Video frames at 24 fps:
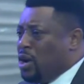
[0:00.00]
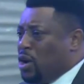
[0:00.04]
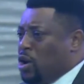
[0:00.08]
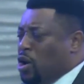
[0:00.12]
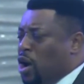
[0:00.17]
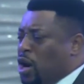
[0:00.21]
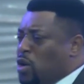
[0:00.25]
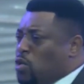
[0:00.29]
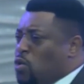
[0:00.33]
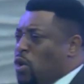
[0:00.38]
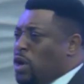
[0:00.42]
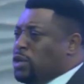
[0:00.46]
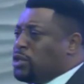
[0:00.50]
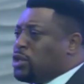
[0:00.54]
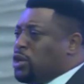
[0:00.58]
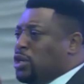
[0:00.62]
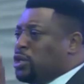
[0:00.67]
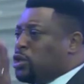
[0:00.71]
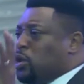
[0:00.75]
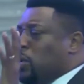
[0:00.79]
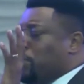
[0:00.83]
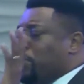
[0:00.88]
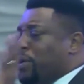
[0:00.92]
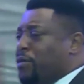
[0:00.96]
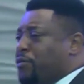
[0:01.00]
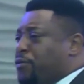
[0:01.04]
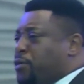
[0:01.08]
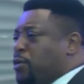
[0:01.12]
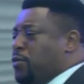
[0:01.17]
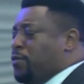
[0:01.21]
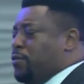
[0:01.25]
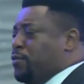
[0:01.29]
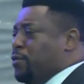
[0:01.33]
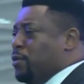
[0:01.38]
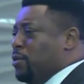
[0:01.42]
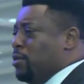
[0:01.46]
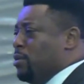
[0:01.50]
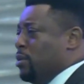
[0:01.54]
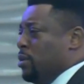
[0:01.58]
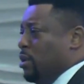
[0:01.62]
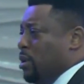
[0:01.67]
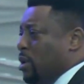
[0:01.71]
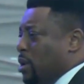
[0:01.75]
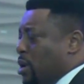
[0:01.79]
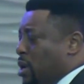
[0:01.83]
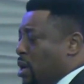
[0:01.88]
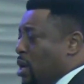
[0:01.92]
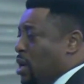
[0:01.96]
God wants us to be fruitful.
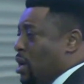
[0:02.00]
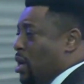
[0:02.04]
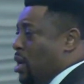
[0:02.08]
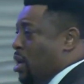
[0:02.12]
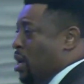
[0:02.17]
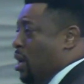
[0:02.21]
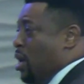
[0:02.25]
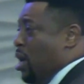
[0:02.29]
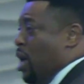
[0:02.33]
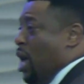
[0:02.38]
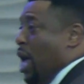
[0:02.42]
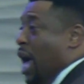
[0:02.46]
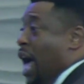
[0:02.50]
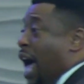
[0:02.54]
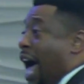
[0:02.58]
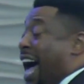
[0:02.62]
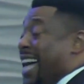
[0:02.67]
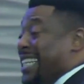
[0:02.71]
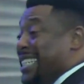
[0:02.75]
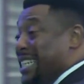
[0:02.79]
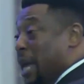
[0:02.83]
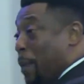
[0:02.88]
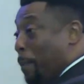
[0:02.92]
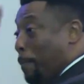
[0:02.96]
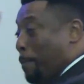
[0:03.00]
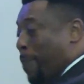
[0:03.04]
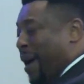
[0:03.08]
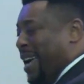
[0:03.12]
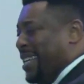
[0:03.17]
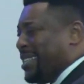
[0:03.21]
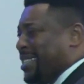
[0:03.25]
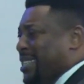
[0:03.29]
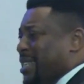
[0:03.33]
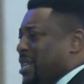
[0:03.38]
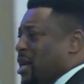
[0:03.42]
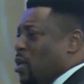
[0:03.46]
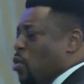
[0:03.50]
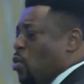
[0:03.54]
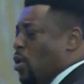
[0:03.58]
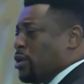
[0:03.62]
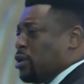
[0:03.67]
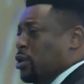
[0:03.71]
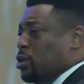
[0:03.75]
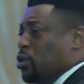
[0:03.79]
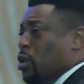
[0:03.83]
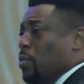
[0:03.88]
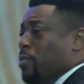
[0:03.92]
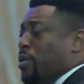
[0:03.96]
As a person, He
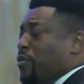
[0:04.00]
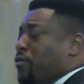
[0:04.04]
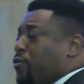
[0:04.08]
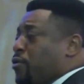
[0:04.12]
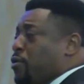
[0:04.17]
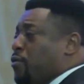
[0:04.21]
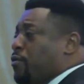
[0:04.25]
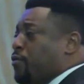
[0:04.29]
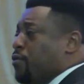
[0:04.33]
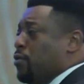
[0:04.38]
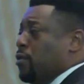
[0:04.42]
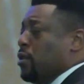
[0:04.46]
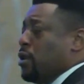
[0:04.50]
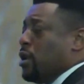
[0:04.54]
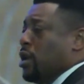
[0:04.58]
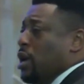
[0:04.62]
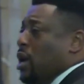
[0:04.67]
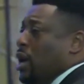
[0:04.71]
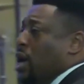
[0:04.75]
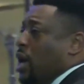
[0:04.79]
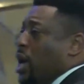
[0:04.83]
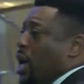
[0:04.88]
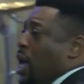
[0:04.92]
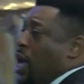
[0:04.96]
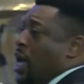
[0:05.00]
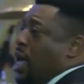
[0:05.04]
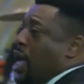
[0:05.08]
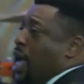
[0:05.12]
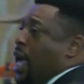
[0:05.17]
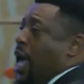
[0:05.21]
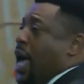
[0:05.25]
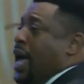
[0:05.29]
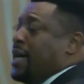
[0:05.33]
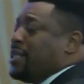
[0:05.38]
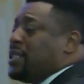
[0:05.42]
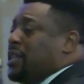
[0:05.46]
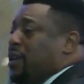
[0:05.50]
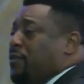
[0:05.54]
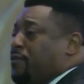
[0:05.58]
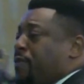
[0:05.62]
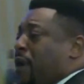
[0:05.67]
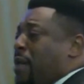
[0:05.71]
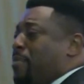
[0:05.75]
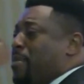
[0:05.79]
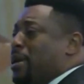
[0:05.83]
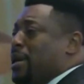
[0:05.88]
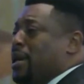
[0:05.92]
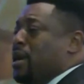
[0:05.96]
wants you to be fruitful. As a
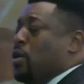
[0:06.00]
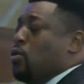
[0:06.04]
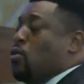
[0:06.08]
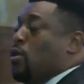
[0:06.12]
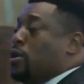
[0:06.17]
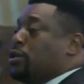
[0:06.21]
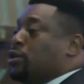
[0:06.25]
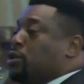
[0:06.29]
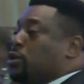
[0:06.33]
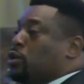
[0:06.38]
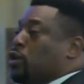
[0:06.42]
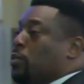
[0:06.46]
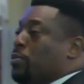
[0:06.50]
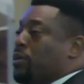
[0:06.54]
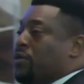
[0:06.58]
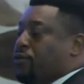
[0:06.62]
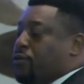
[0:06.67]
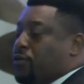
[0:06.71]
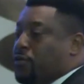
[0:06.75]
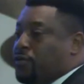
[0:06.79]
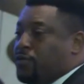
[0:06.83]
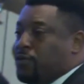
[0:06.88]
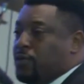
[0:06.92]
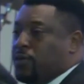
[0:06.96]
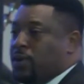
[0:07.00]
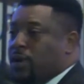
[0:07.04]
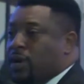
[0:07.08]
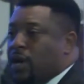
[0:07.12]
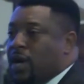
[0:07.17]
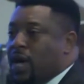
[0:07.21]
family, He wants you to be fruitful.